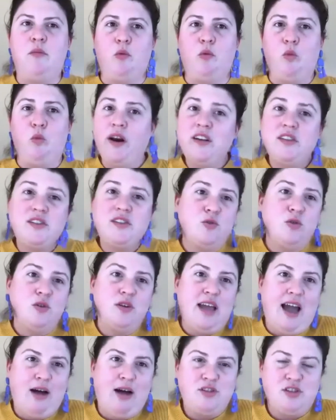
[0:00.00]
what a school
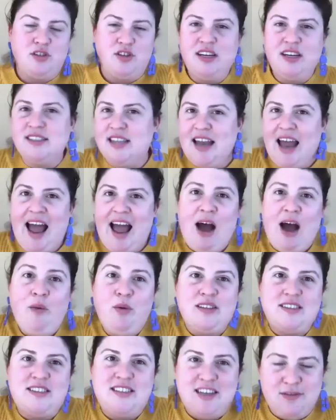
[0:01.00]
counselor is and how
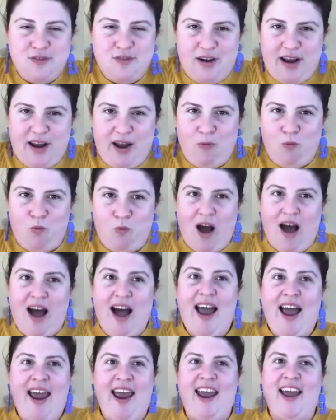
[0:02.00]
it's different, and
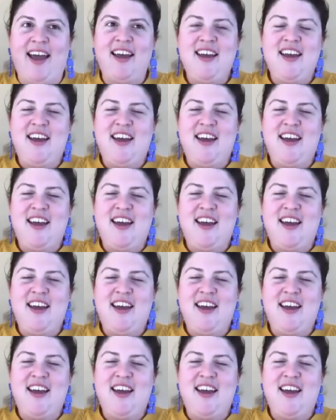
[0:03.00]
why